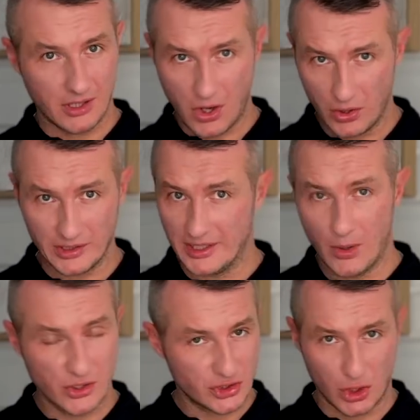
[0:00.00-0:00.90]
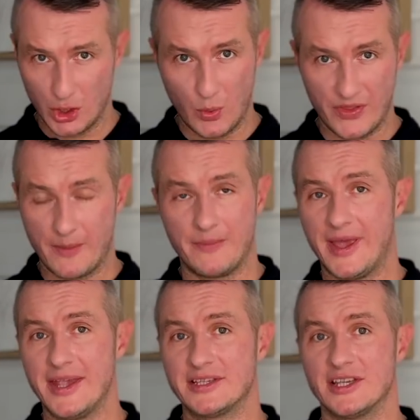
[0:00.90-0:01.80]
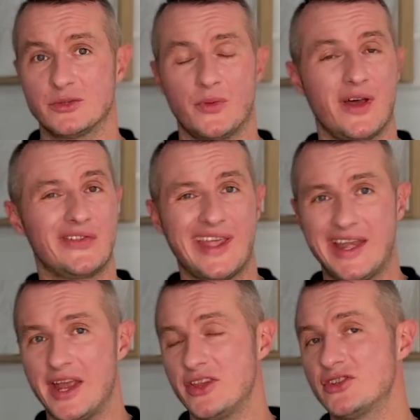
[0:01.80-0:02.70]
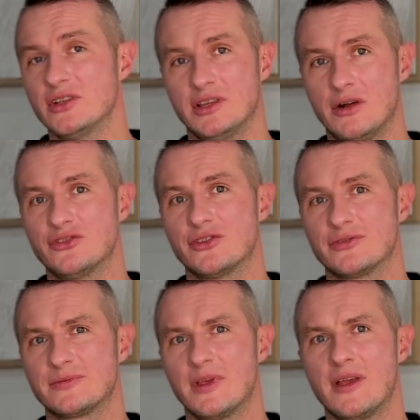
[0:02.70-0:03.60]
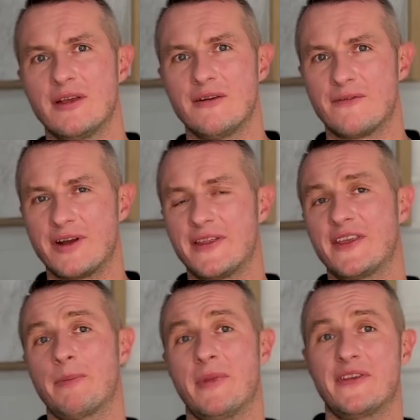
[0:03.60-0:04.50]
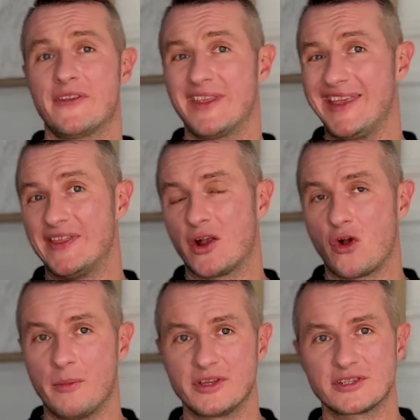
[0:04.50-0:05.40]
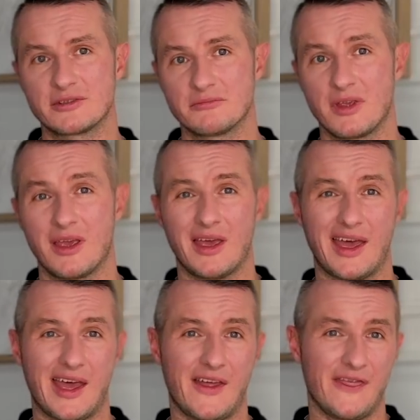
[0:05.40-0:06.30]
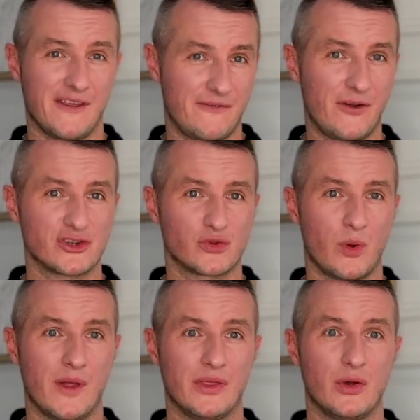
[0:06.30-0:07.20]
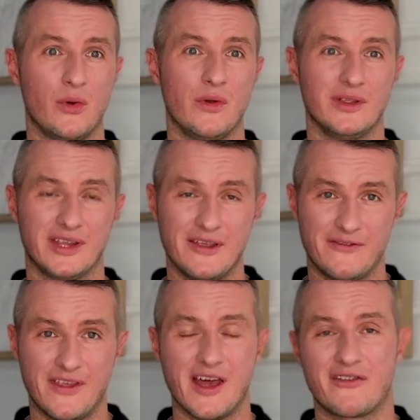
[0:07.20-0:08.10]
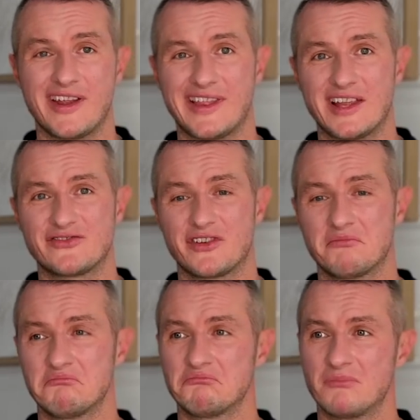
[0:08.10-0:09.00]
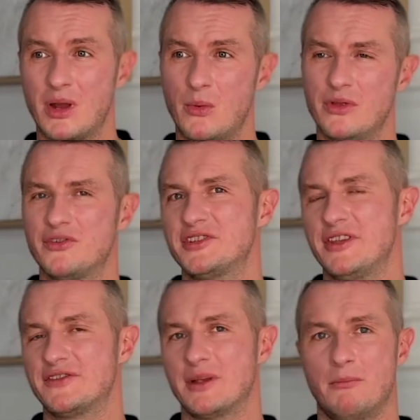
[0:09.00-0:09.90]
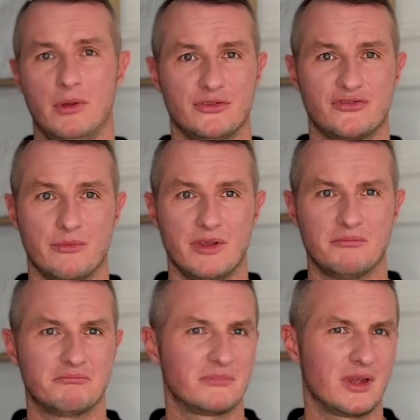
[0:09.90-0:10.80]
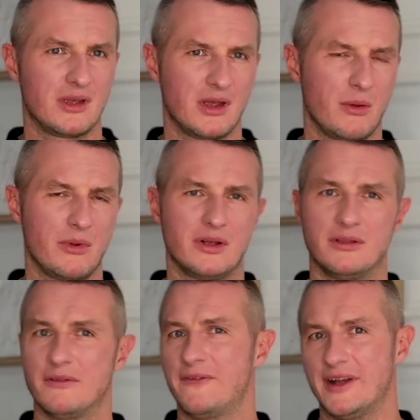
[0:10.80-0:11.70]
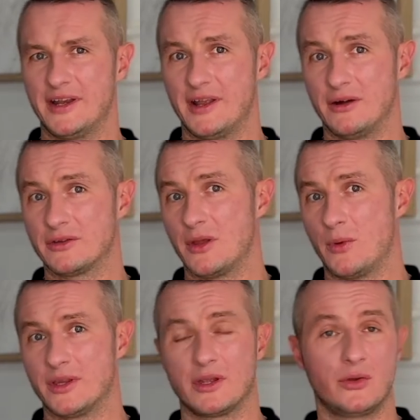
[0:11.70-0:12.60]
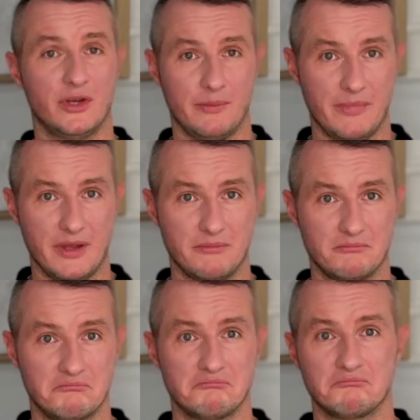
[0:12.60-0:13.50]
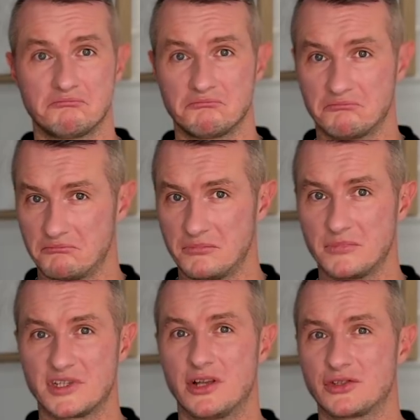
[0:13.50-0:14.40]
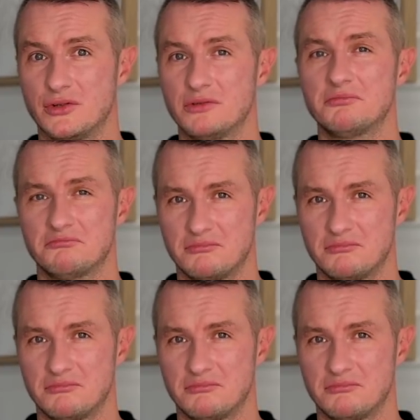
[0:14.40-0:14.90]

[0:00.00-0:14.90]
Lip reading: only solo with the eSys without any additional launchers, write that method in the comments, and the first one who will give the right answer will receive some bonus from me. We'll find it out what could it be. Sounds good?